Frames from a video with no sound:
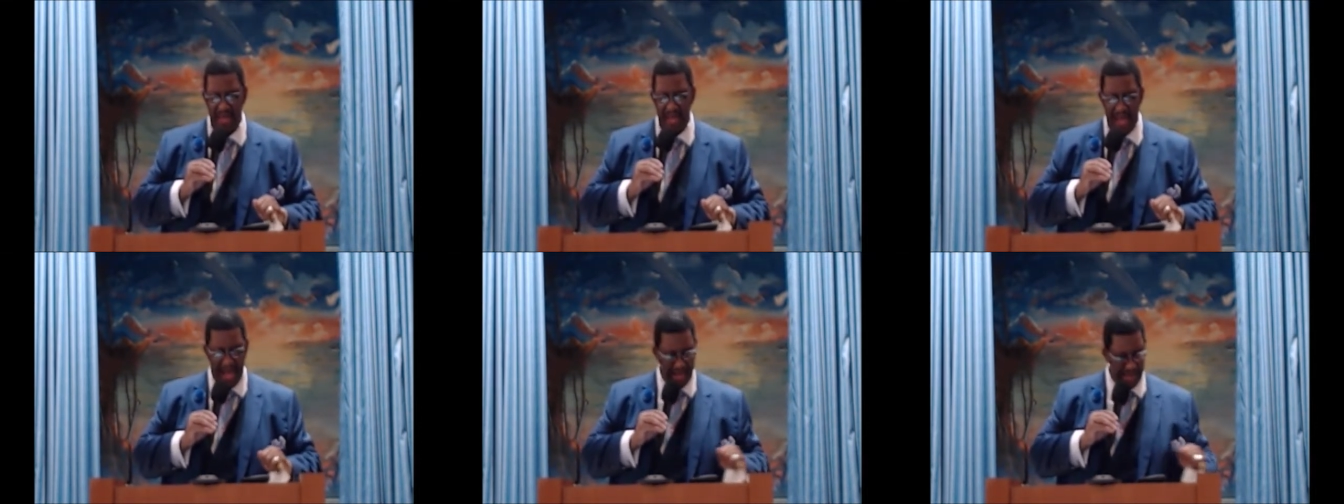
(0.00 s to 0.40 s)

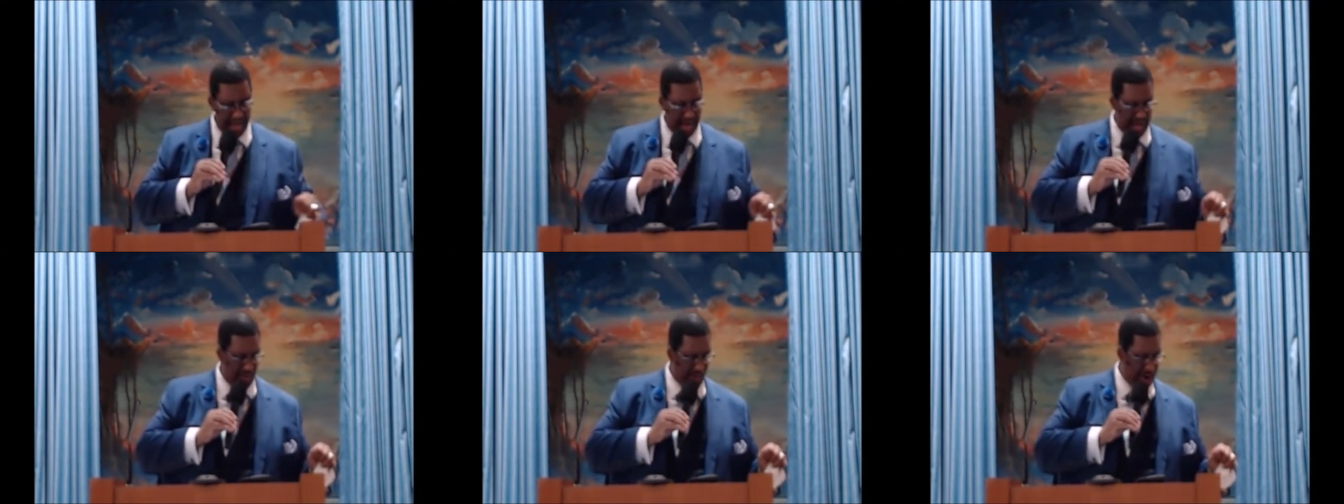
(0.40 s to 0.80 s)
and then
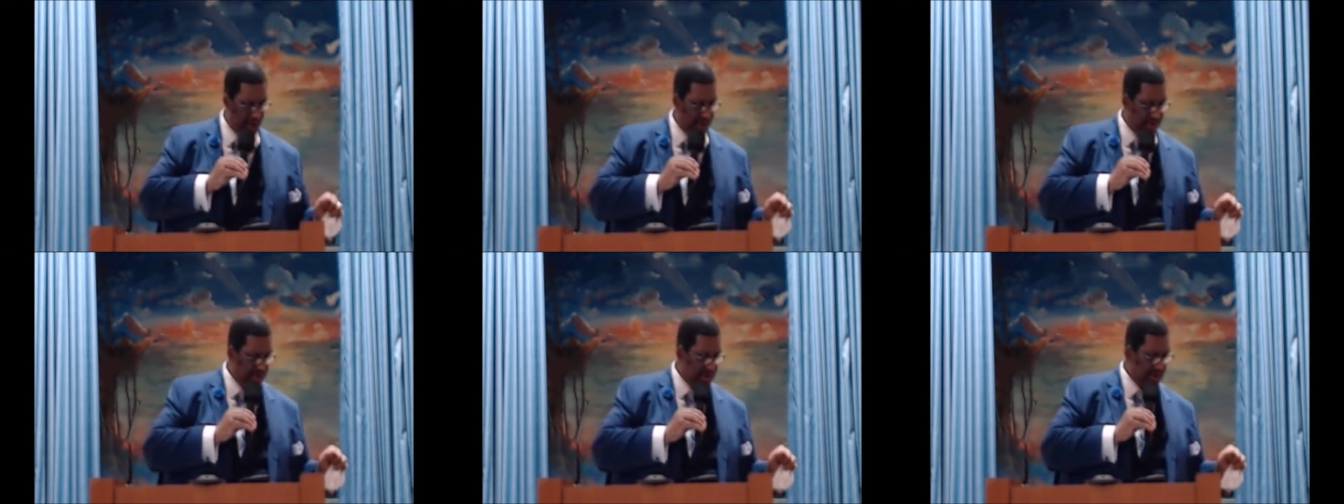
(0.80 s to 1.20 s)
he went over
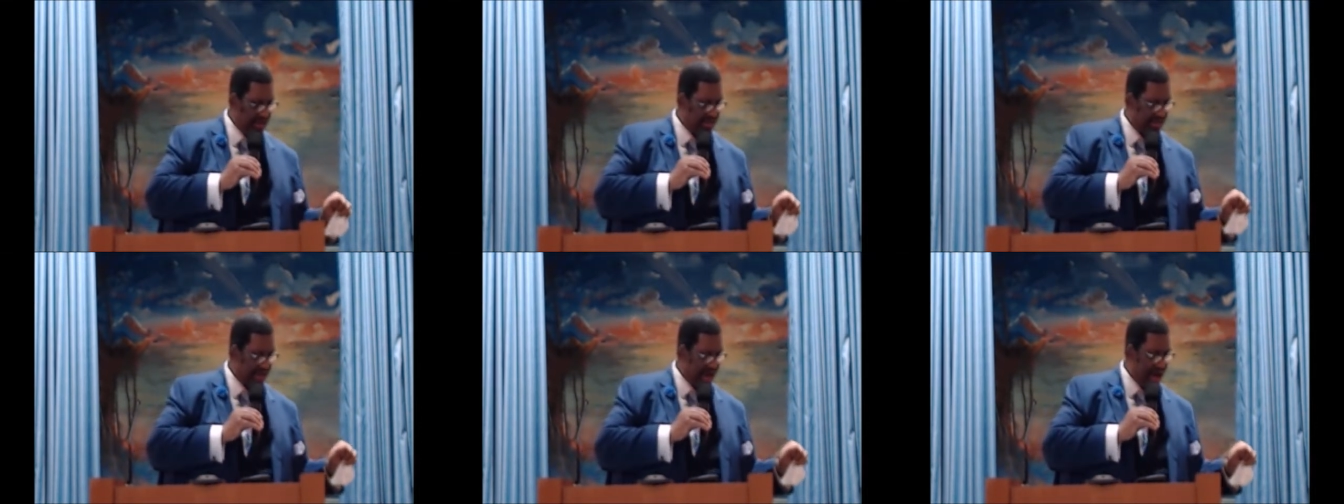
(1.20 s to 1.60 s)
to his
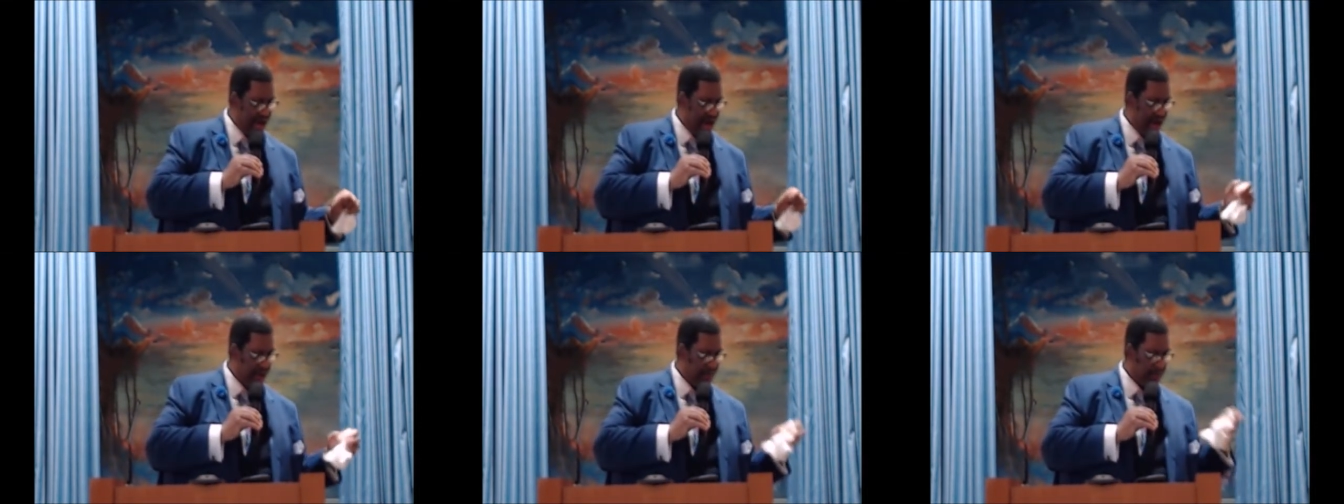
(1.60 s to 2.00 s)
side.
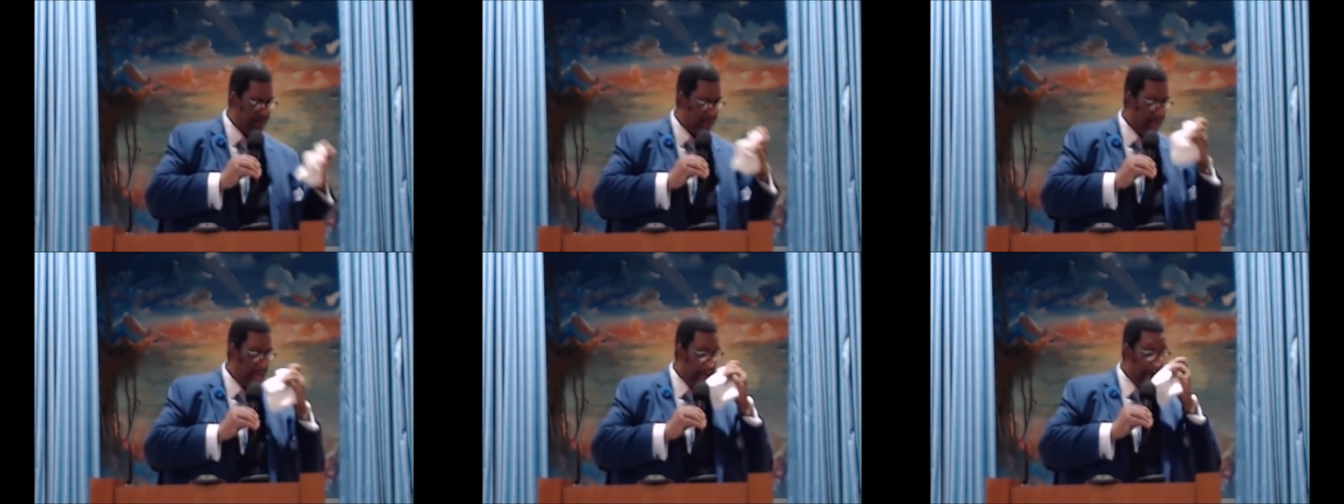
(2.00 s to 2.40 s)

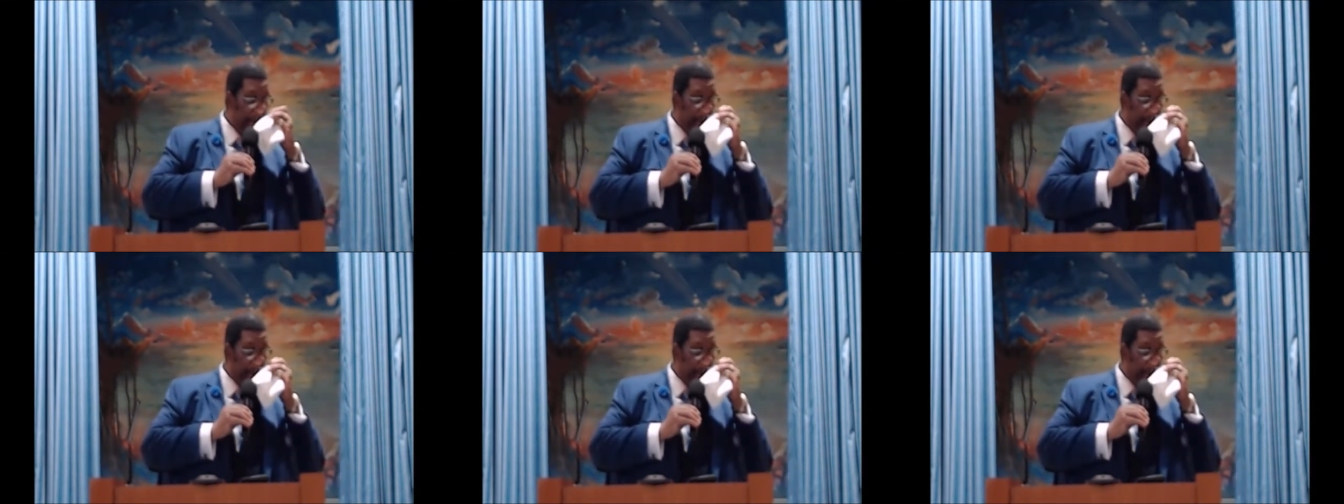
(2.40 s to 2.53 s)
He